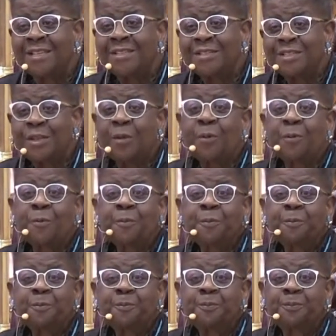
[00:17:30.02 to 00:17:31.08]

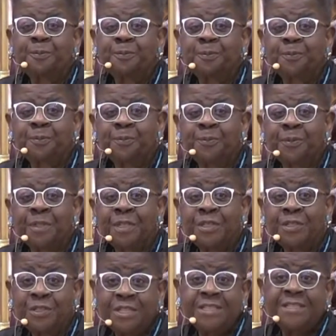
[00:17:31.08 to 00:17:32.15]
So,
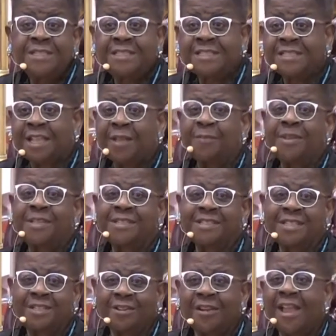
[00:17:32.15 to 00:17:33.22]
Jesus is coming
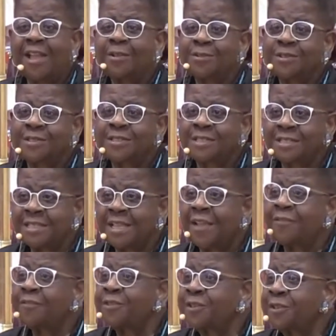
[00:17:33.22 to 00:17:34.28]
to your house this
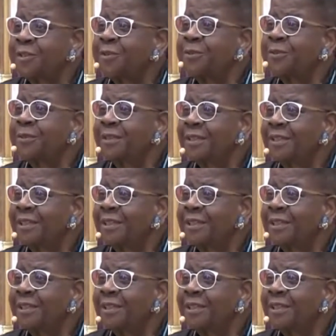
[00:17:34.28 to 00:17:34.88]
afternoon.